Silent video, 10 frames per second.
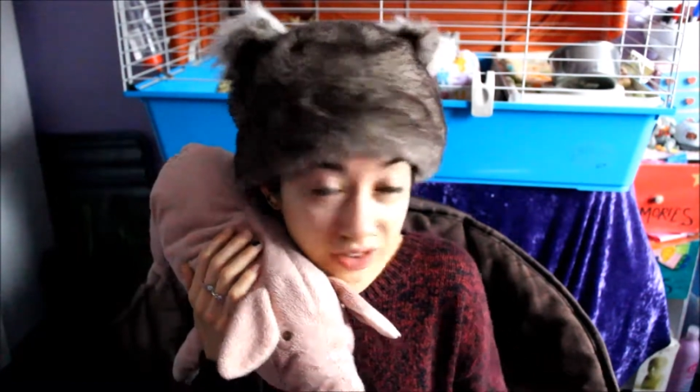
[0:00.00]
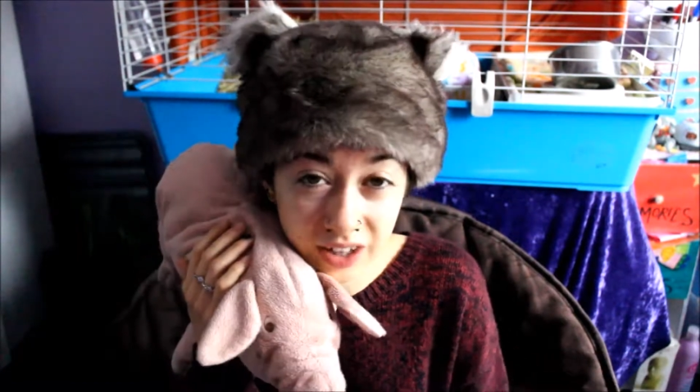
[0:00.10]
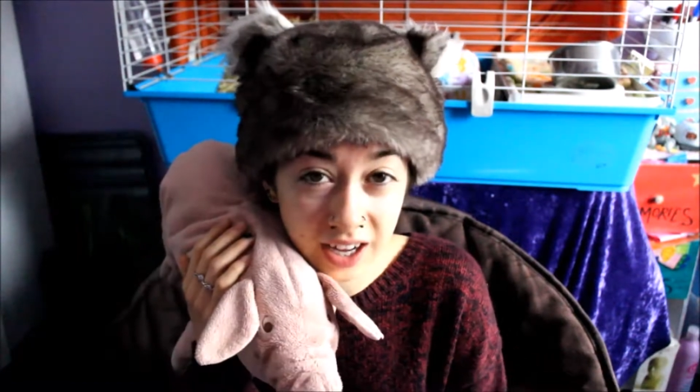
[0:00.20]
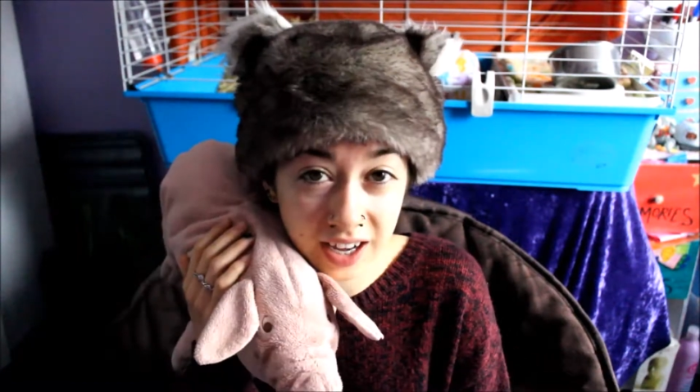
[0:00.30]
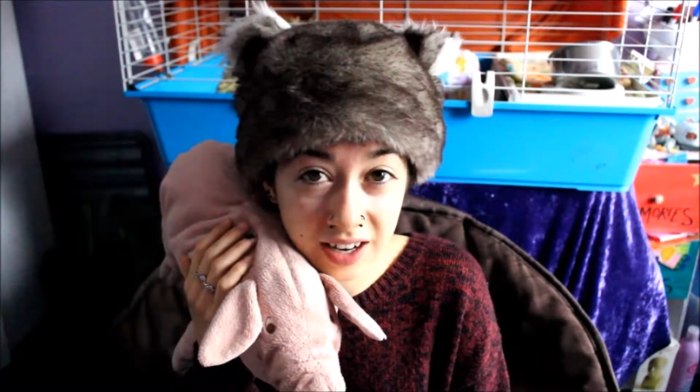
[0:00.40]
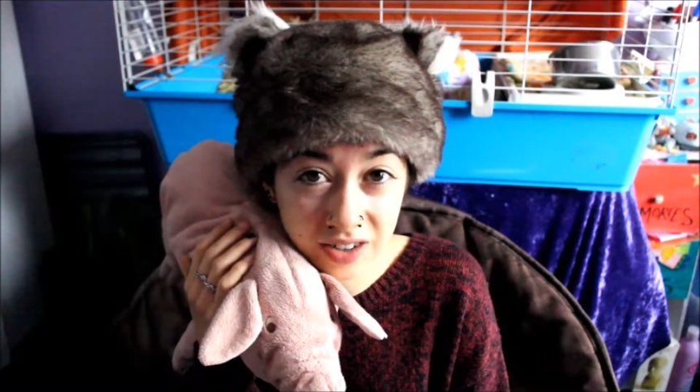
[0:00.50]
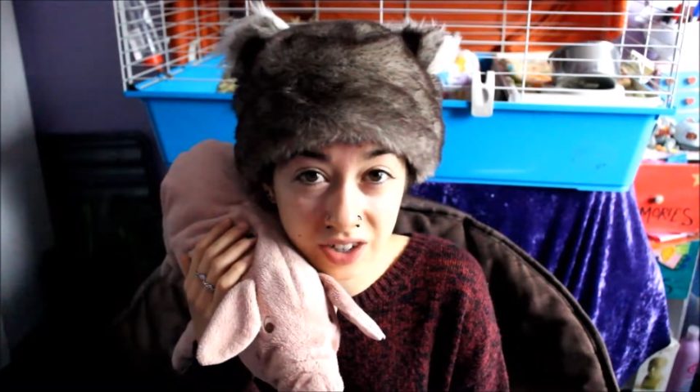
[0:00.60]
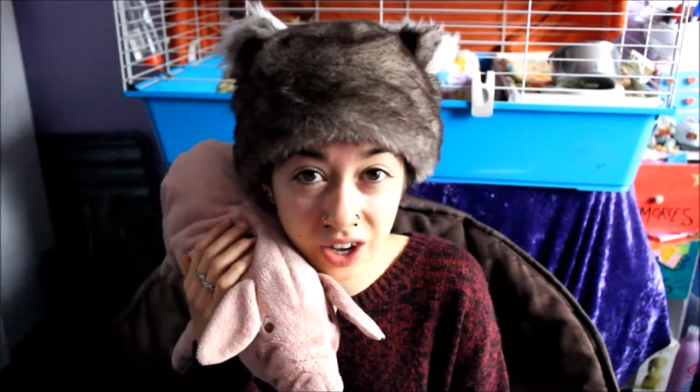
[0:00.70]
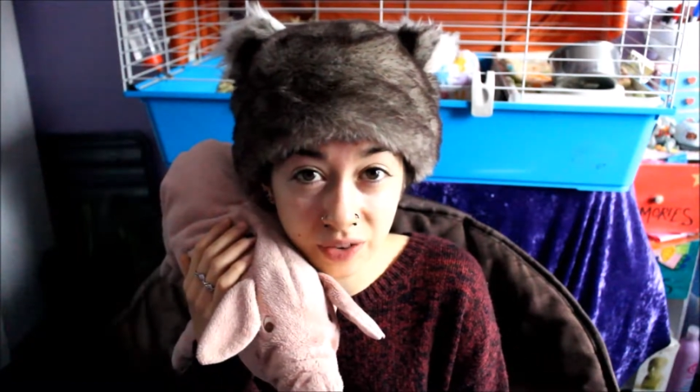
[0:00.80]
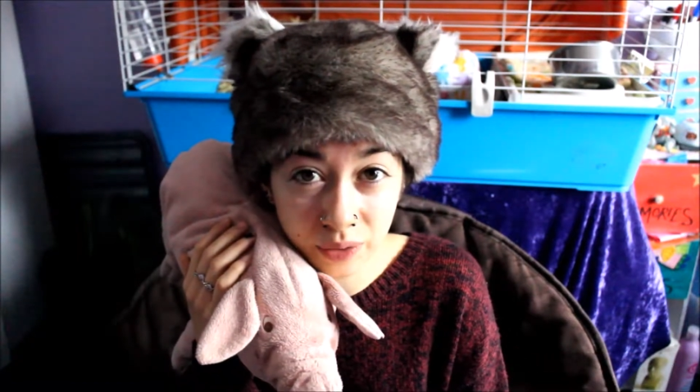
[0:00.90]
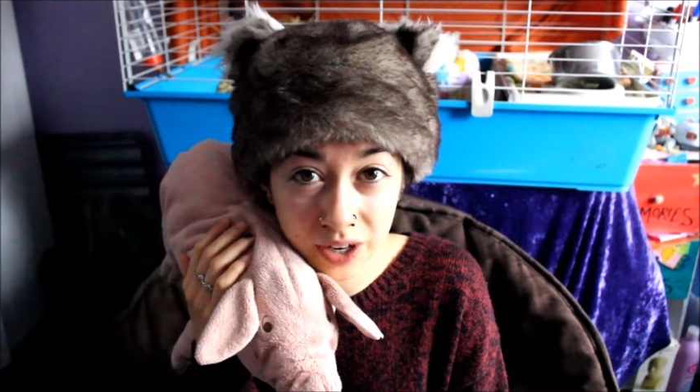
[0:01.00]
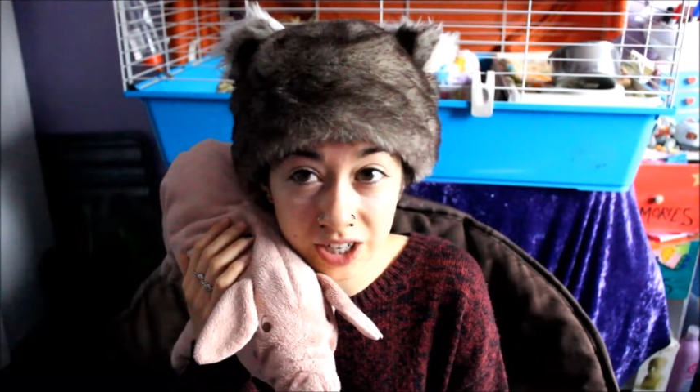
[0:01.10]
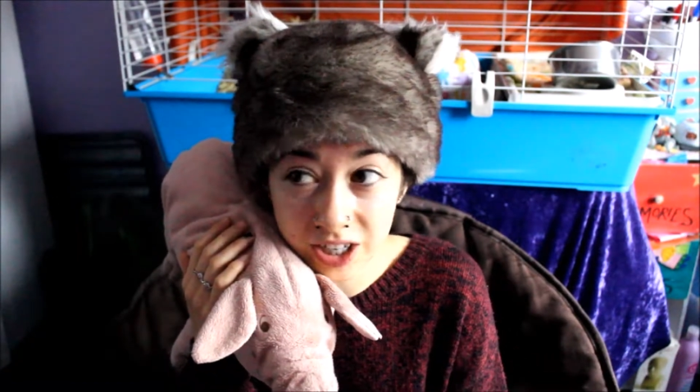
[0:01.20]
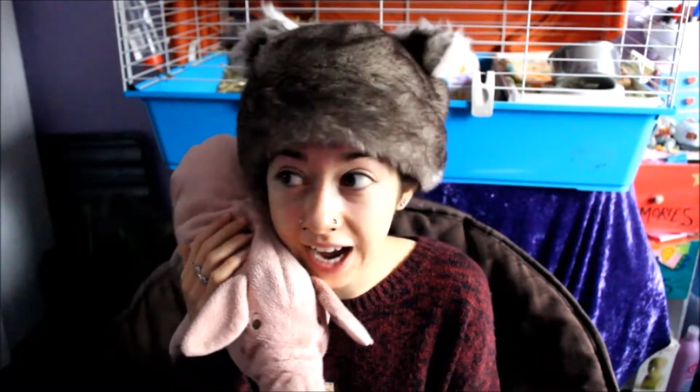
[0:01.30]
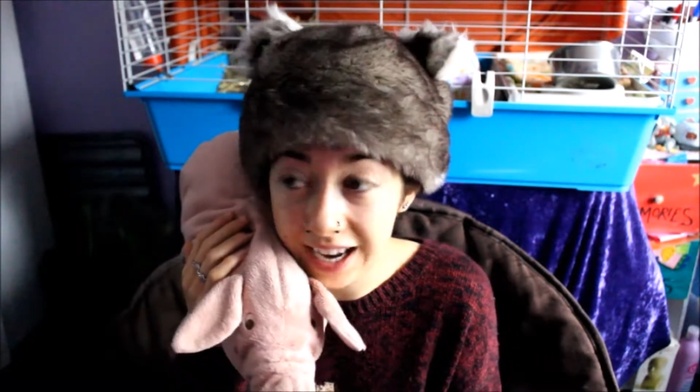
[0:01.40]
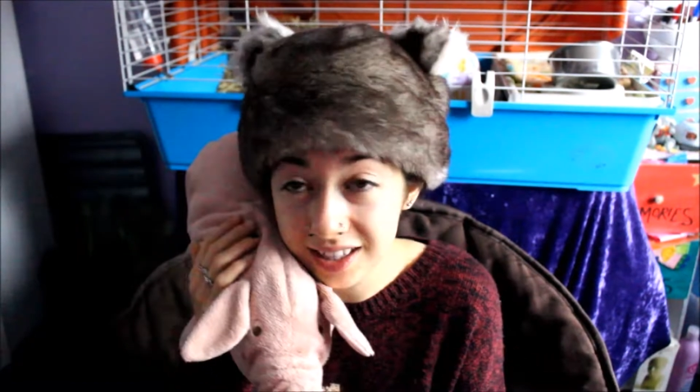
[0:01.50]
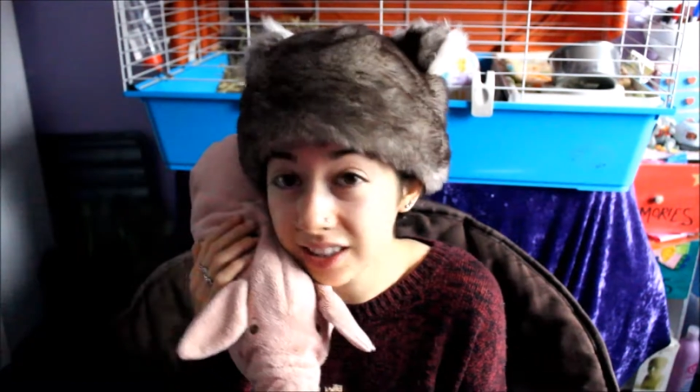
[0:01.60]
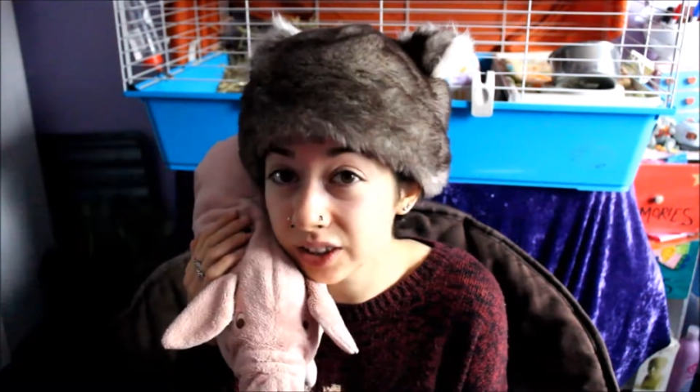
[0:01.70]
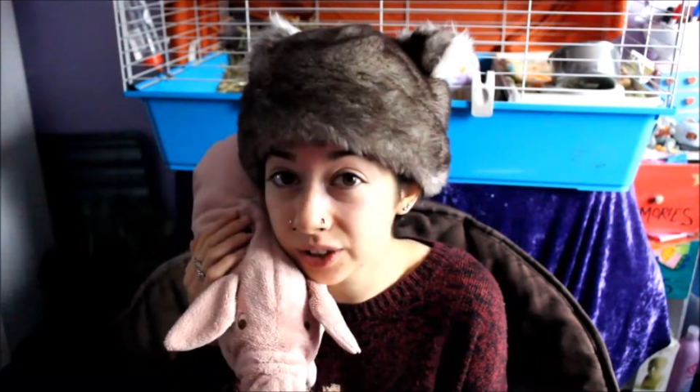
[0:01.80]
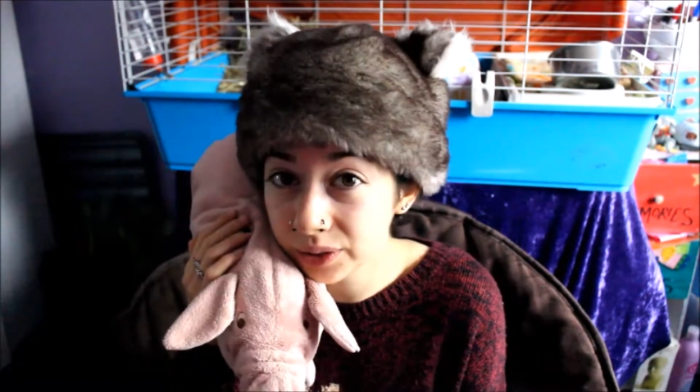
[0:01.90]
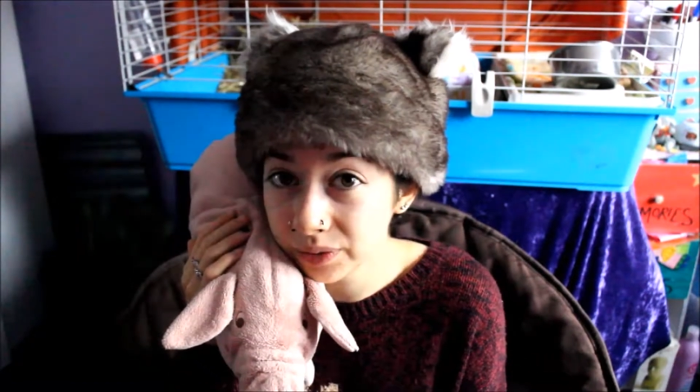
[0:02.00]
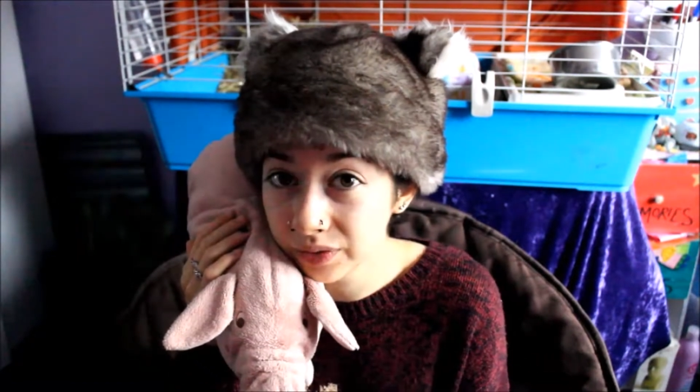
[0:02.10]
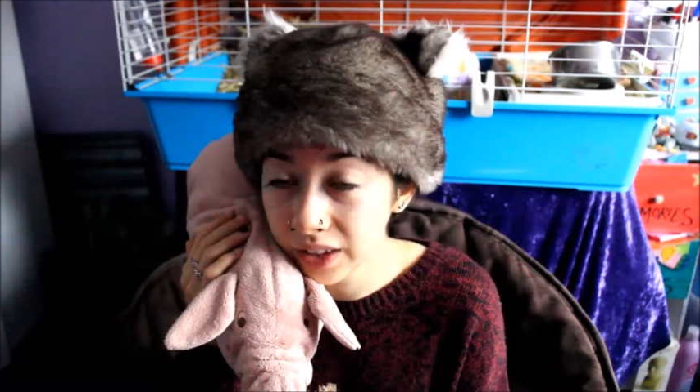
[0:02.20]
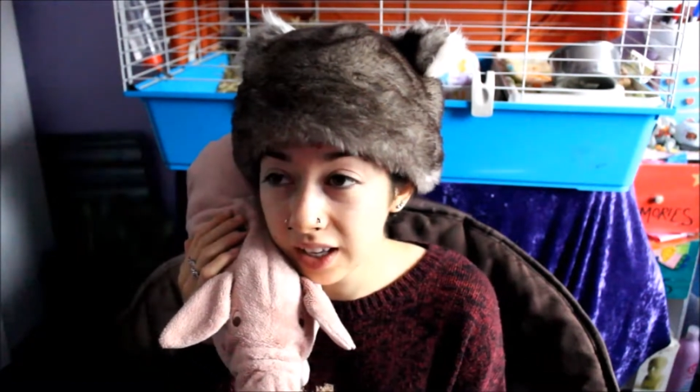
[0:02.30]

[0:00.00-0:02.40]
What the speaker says: and all that kind of stuff, which I still do.